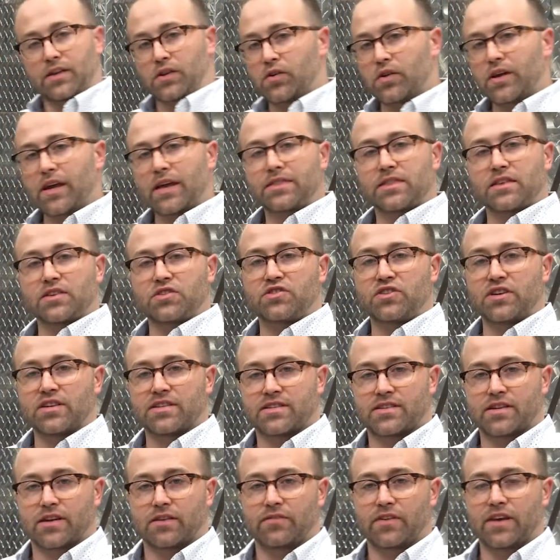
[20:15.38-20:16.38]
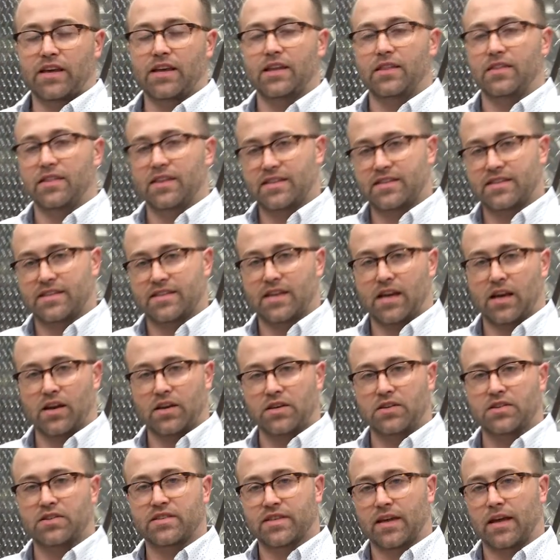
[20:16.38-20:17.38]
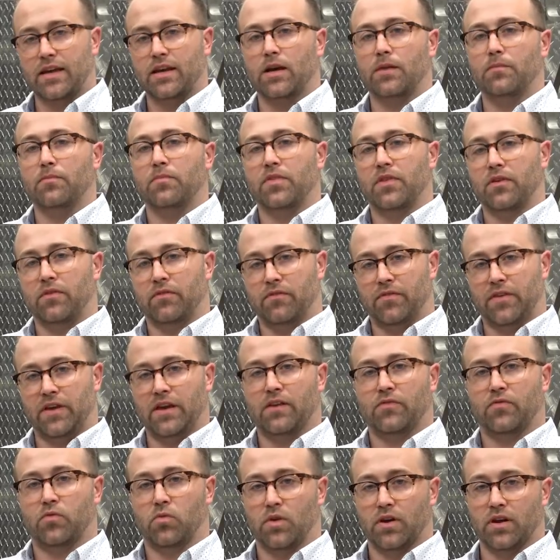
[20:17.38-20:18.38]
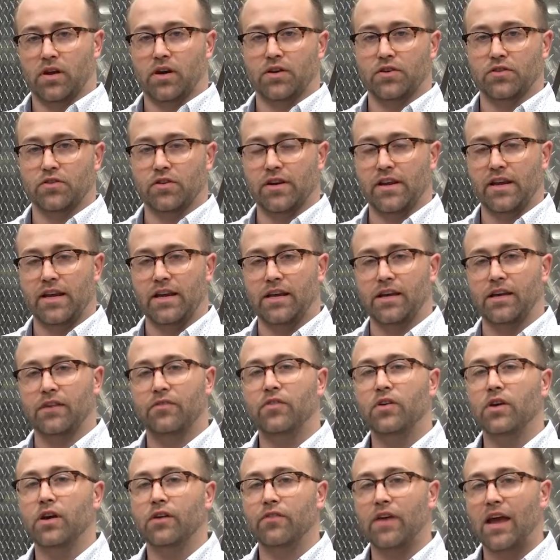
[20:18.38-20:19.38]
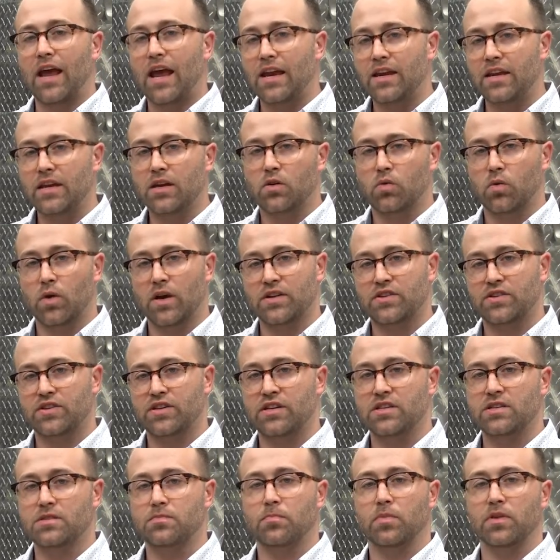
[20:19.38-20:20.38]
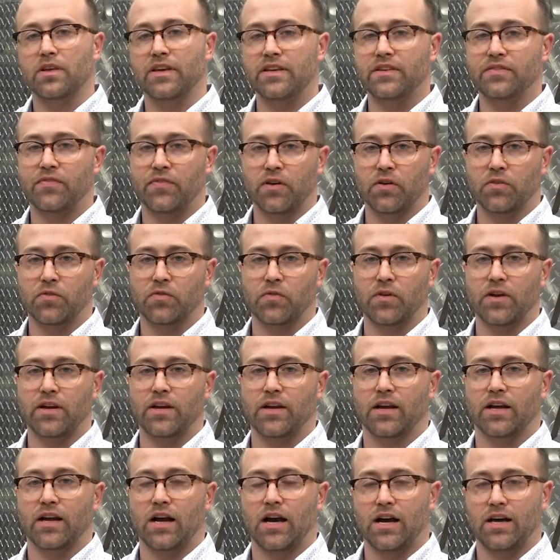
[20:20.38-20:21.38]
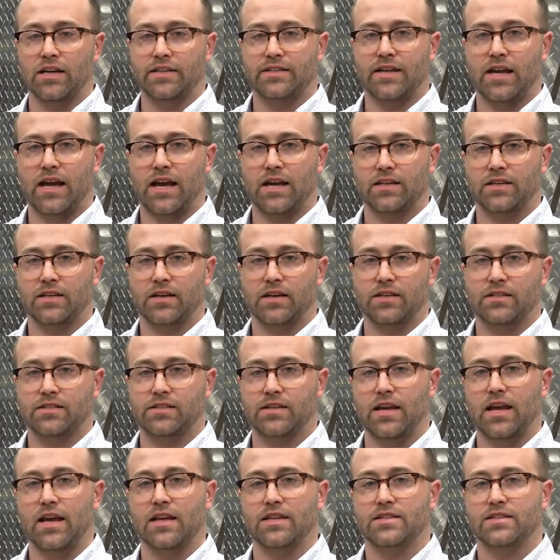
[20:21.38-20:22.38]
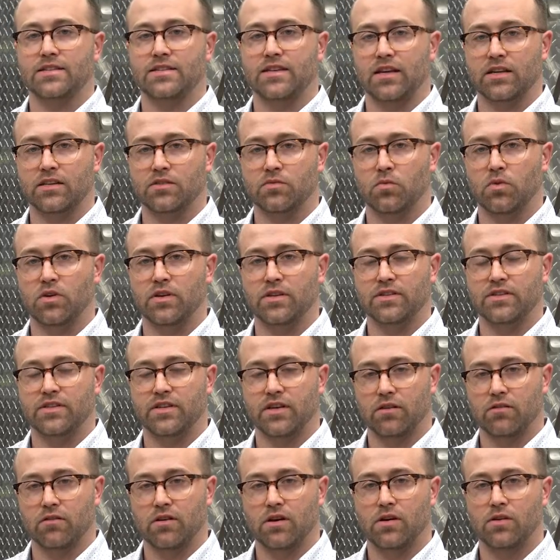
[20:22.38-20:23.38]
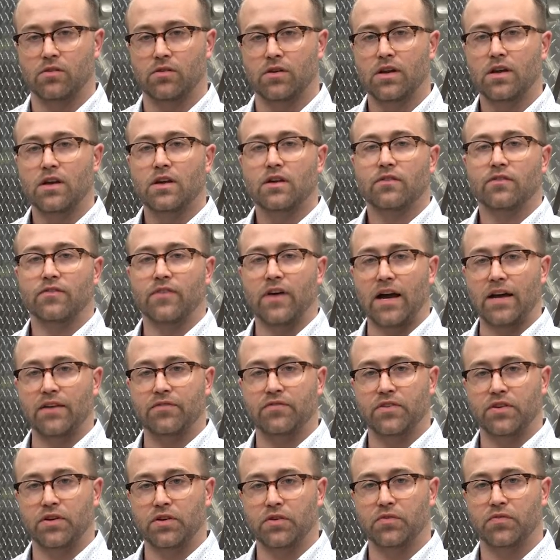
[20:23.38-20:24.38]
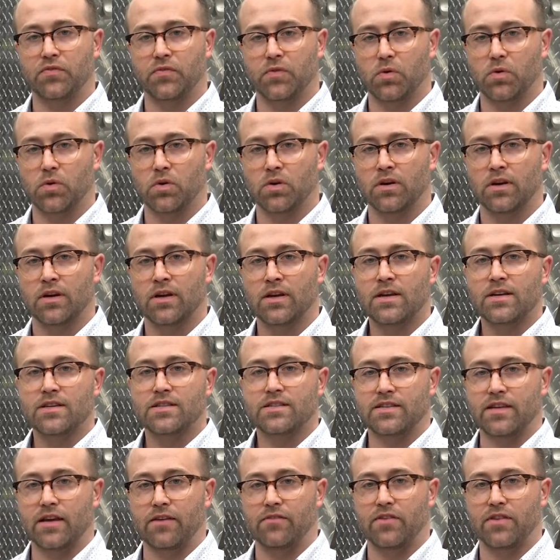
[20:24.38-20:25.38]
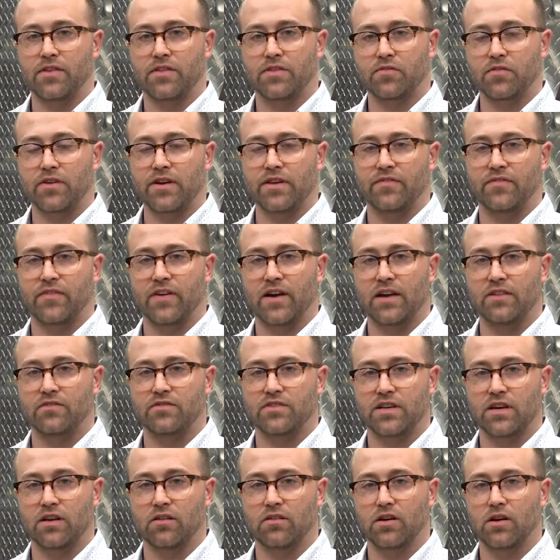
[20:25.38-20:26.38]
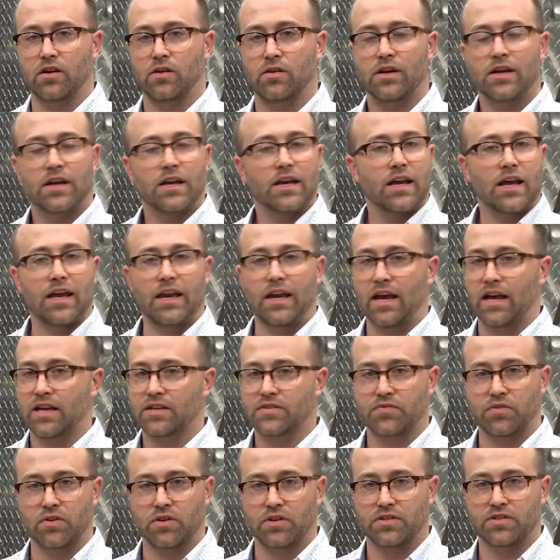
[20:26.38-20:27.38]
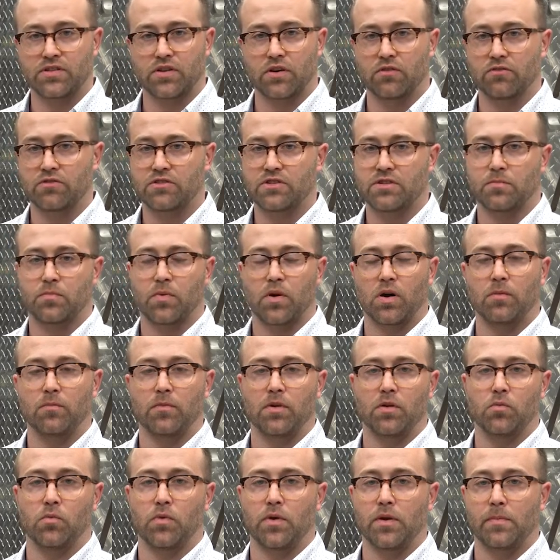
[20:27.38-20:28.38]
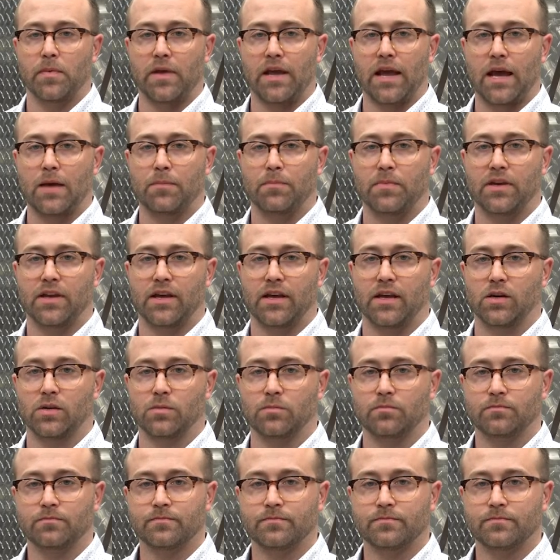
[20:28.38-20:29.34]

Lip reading: you get the gist of it, and this is how you set up the VF100e. If you have any questions, please feel free to contact us at 610-524-7350 and ask for the service department, and we'd be happy to help.